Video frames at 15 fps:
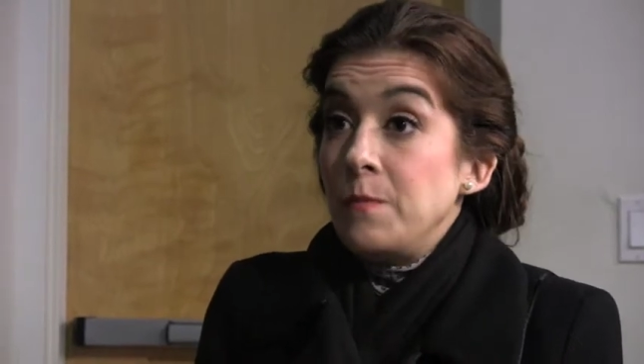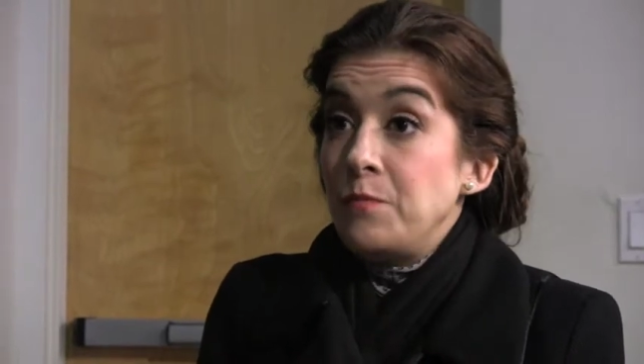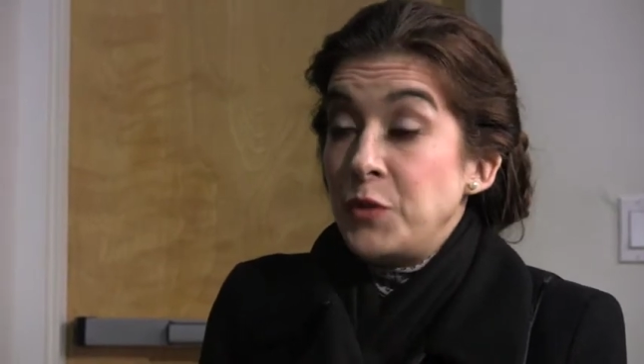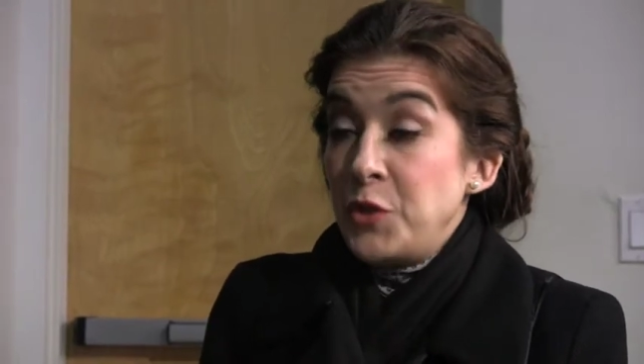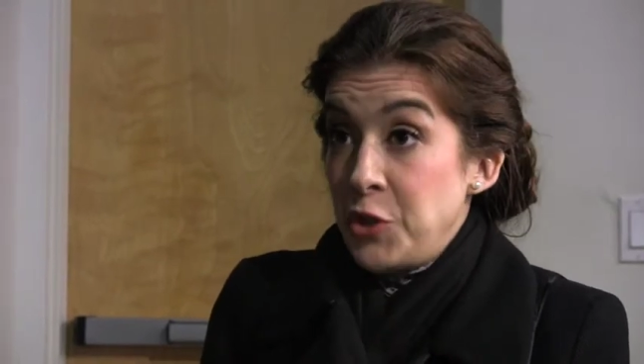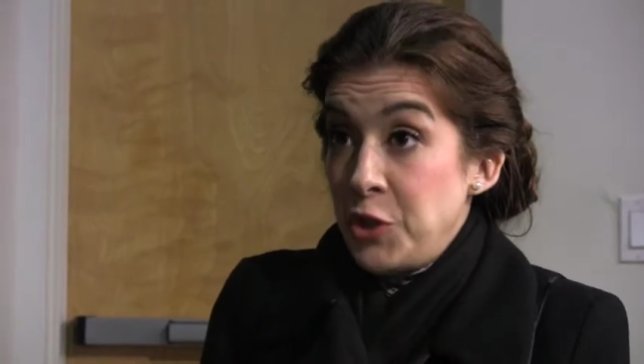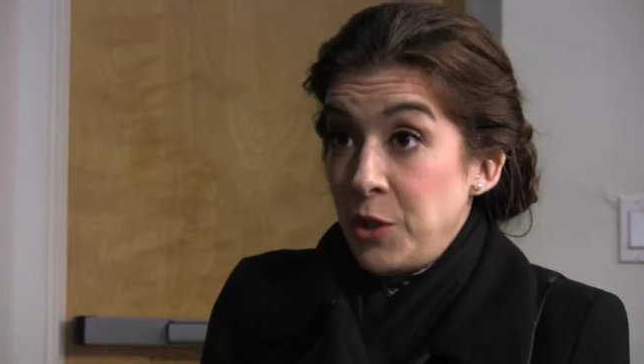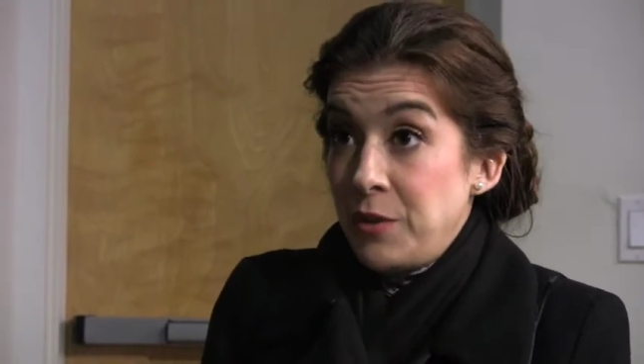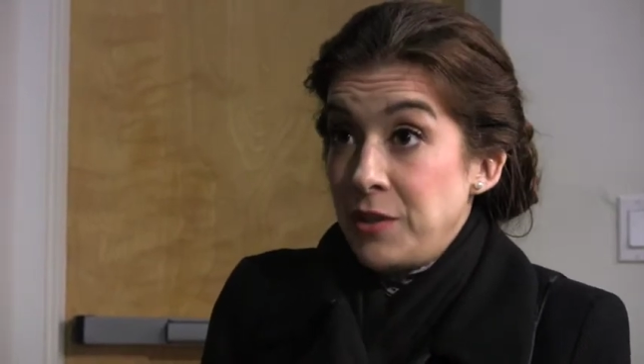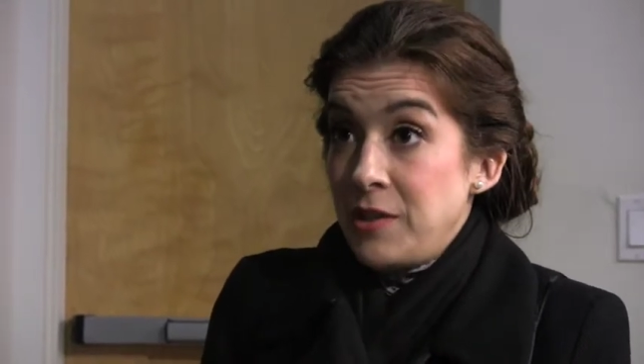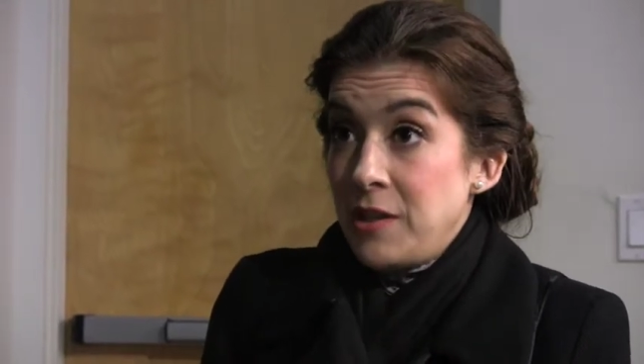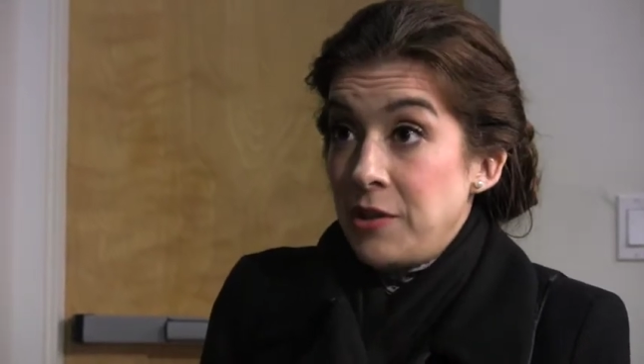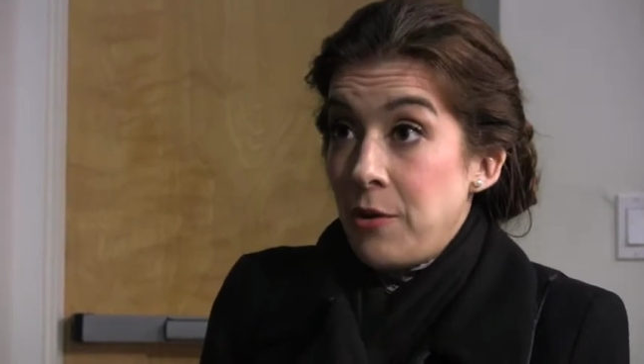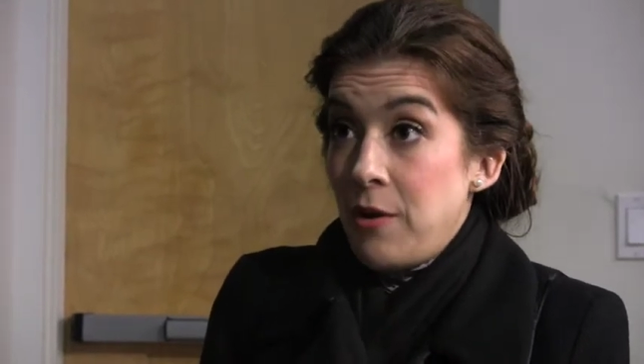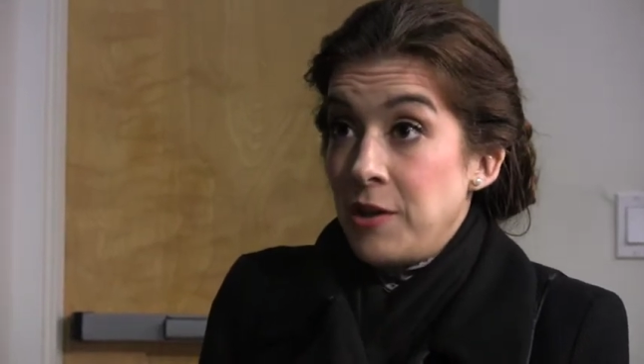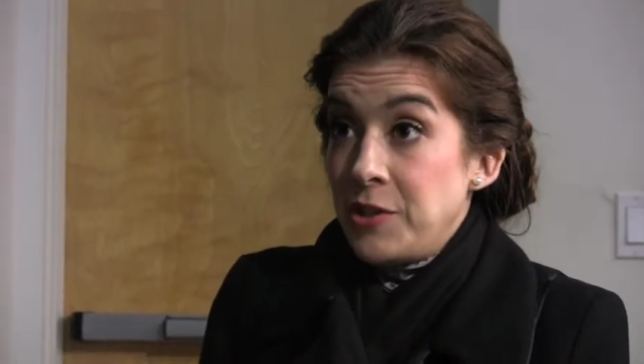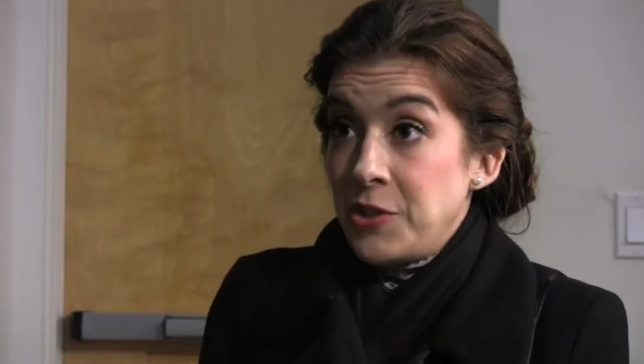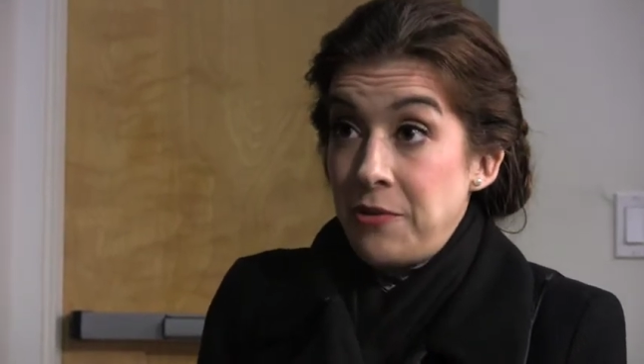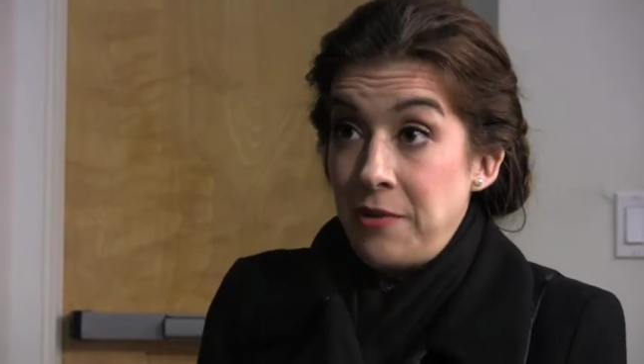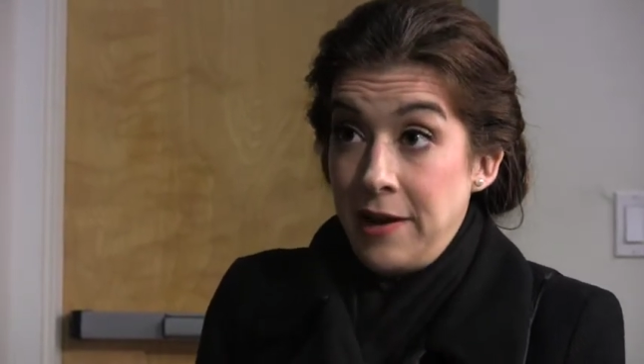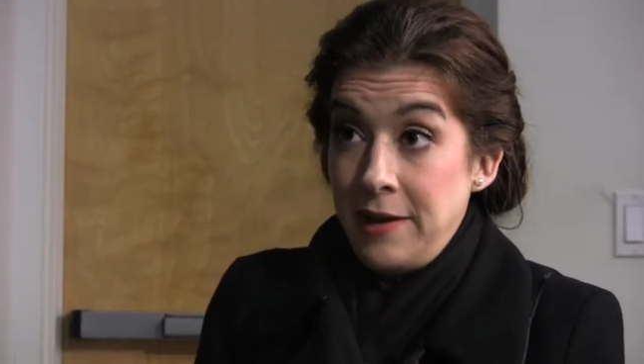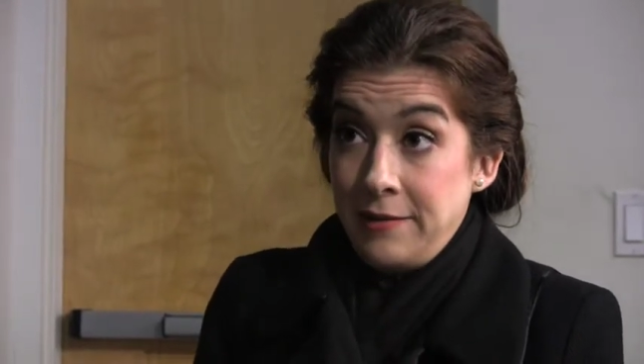Did you notice that there are
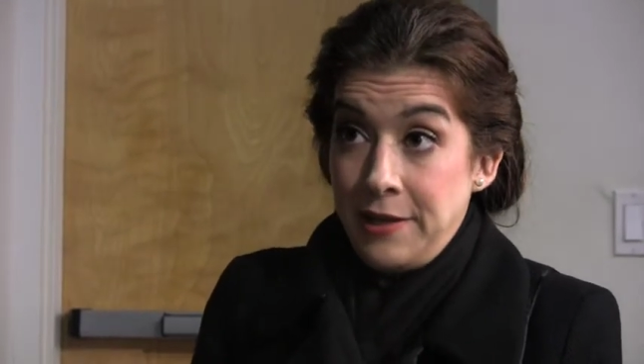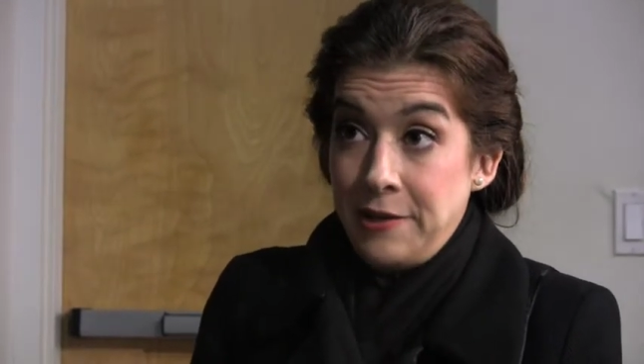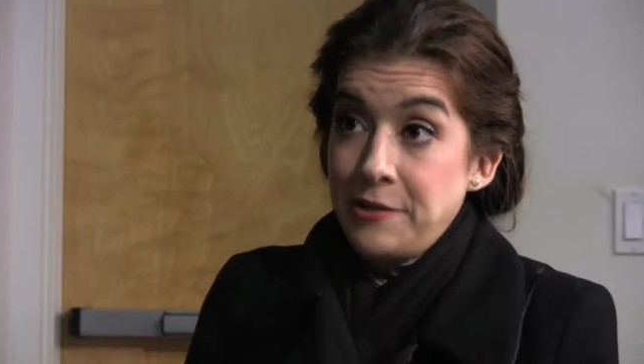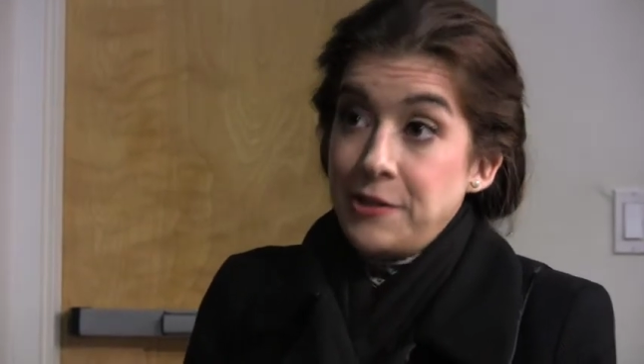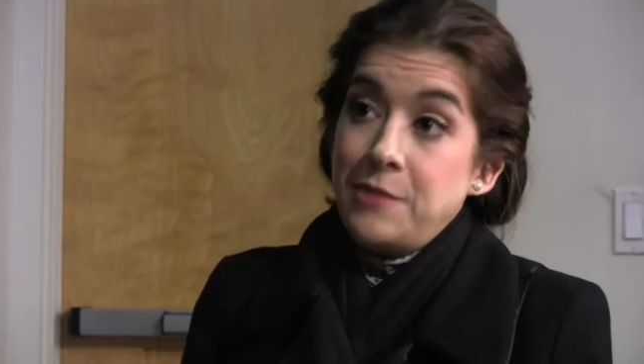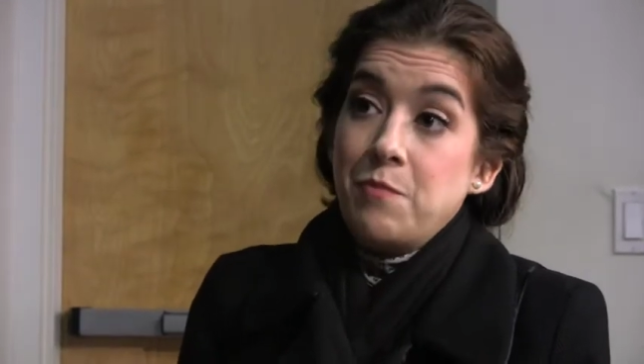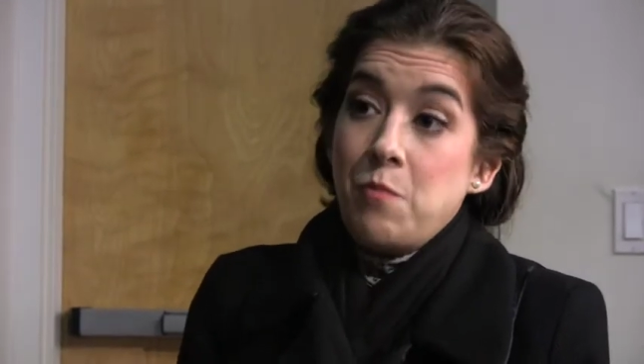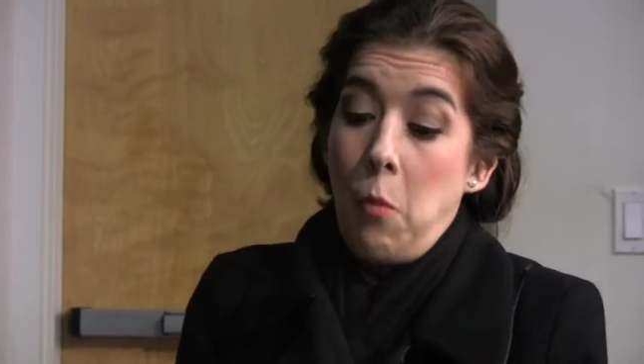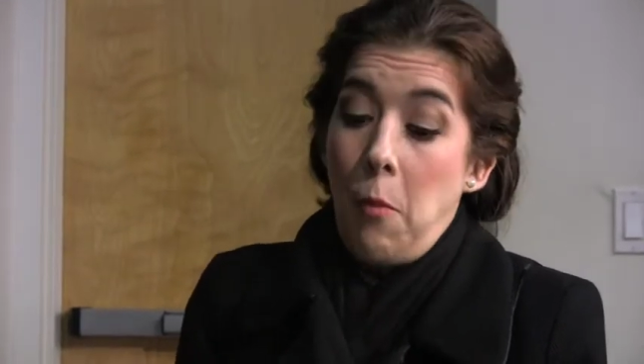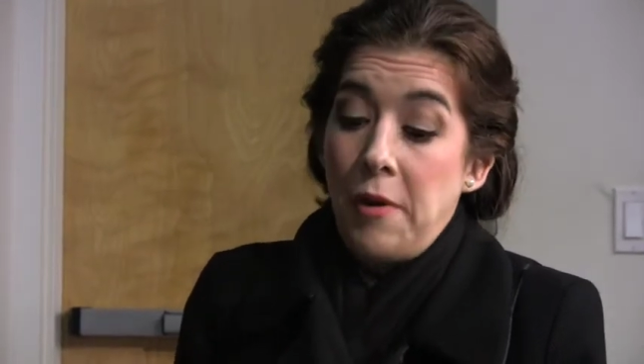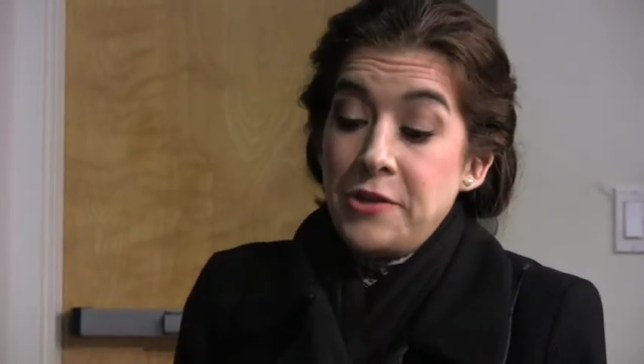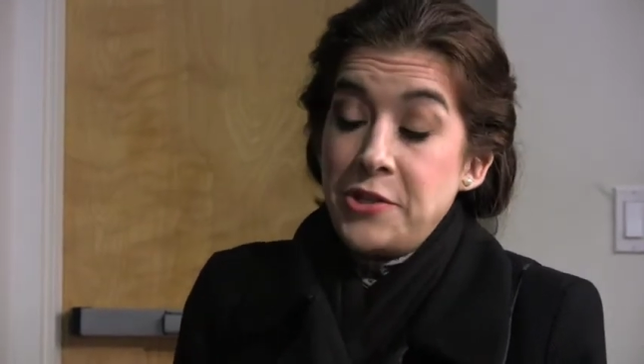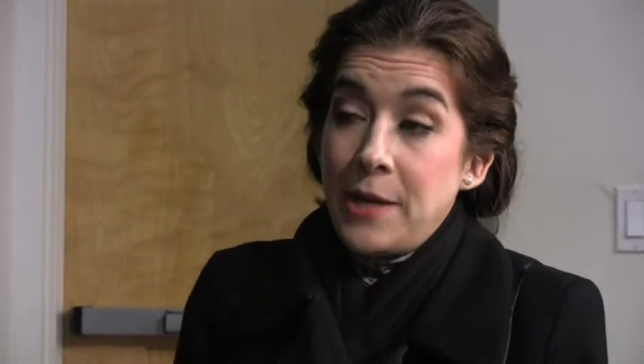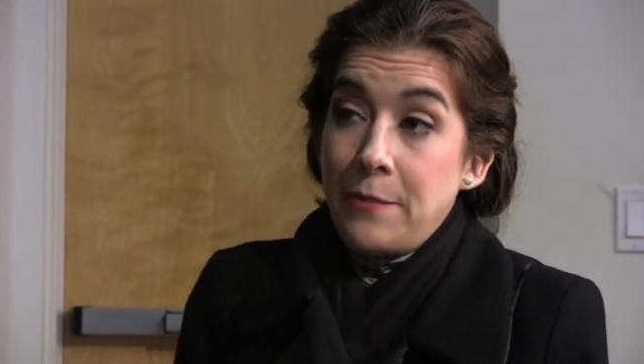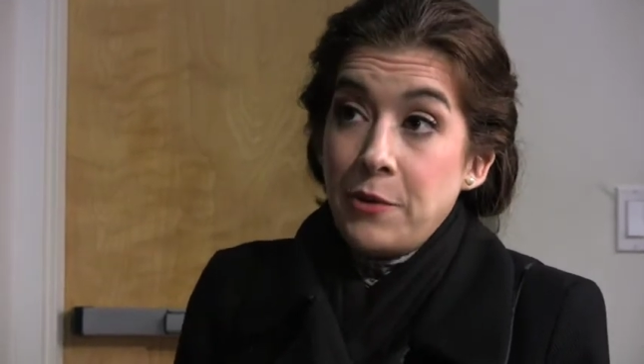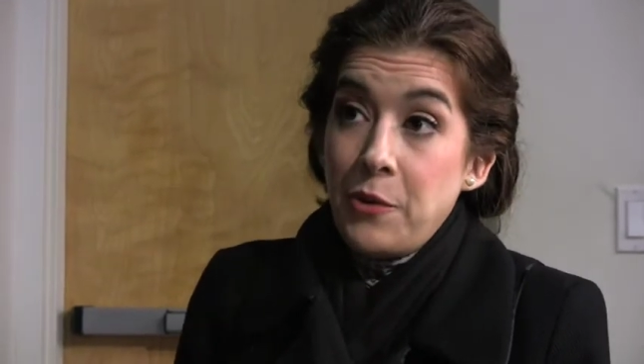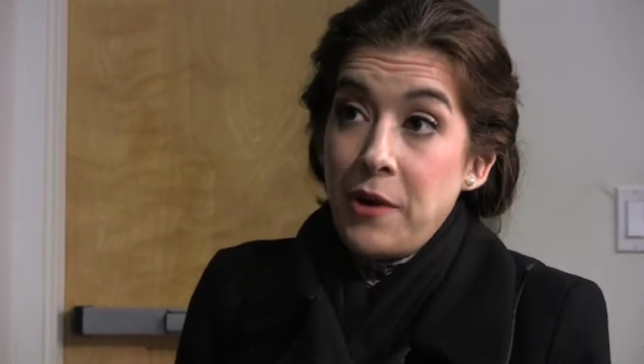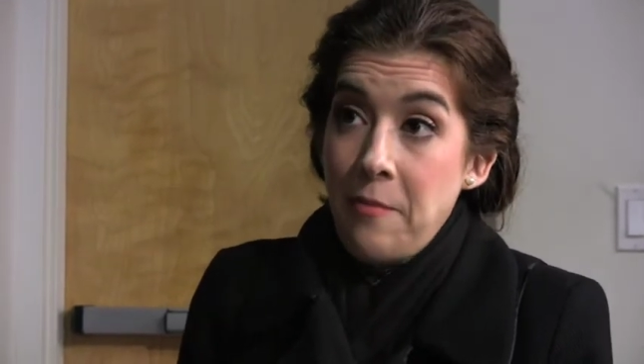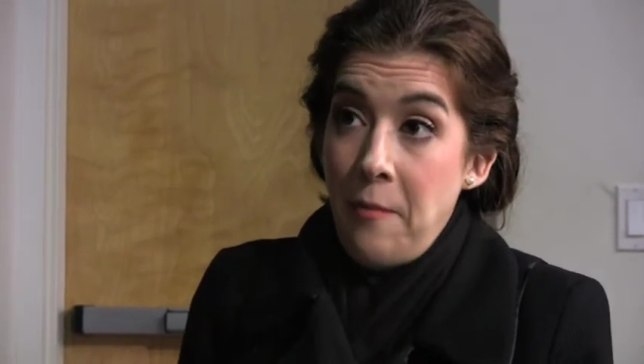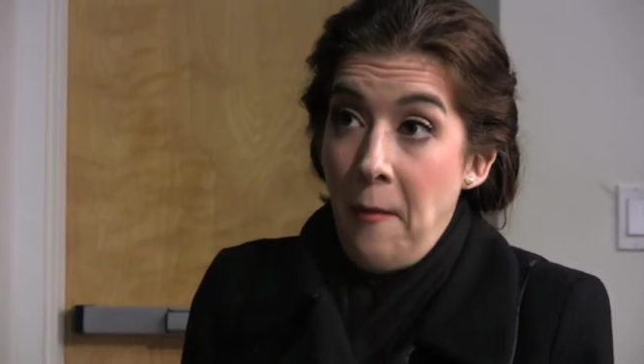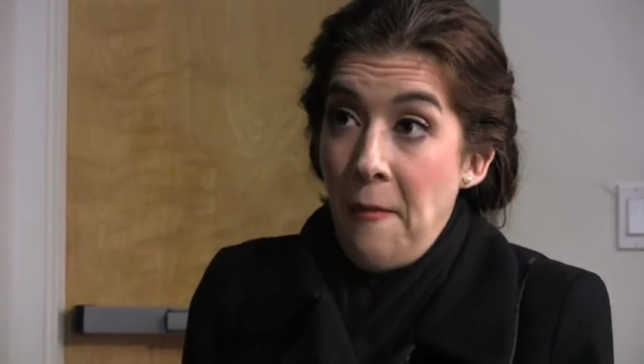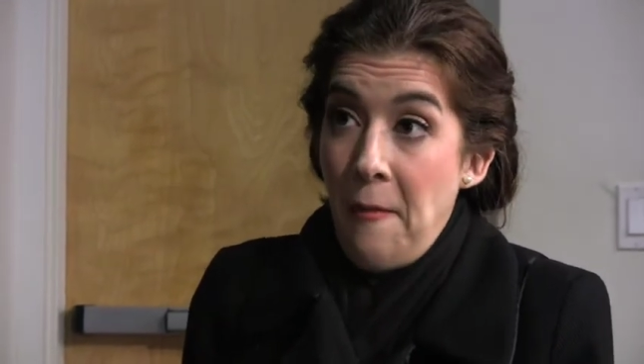also 9 letters in Chappaqua?